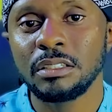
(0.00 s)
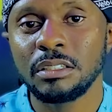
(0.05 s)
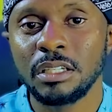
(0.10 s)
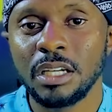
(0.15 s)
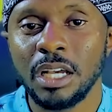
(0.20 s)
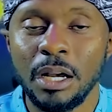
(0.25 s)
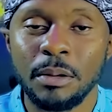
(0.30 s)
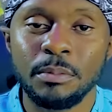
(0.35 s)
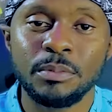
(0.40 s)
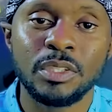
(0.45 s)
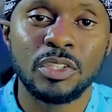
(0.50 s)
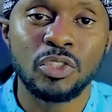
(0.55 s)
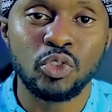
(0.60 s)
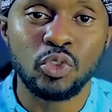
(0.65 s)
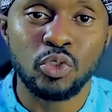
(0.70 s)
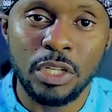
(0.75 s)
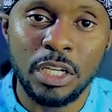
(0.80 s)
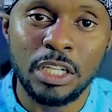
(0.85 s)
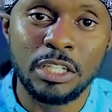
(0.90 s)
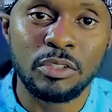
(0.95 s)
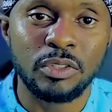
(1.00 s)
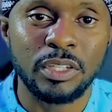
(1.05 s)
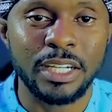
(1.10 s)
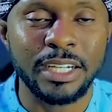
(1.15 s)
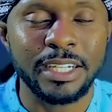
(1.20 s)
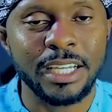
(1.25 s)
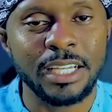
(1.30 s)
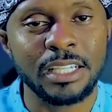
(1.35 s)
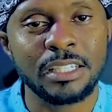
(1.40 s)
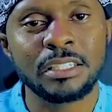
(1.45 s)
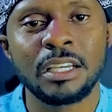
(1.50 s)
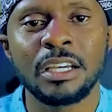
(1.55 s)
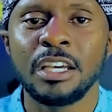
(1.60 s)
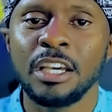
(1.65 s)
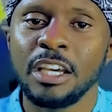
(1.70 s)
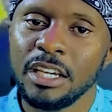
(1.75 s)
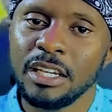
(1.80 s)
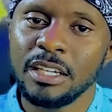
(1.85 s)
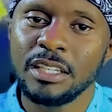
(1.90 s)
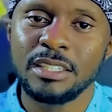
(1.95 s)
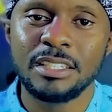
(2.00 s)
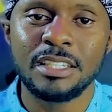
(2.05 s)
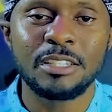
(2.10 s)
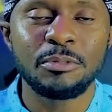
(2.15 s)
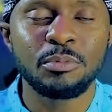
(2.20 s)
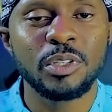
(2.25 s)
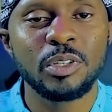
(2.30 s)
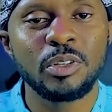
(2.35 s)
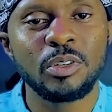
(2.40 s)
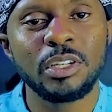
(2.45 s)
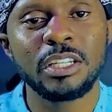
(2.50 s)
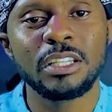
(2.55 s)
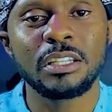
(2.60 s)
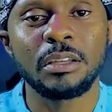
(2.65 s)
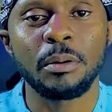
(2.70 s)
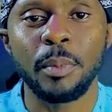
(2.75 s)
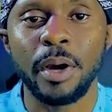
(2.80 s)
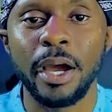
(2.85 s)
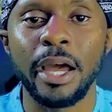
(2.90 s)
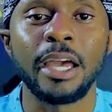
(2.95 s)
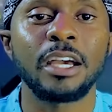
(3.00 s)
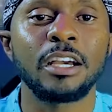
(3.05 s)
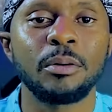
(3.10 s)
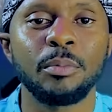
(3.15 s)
comes straight to the desk. He sees me holding the mic,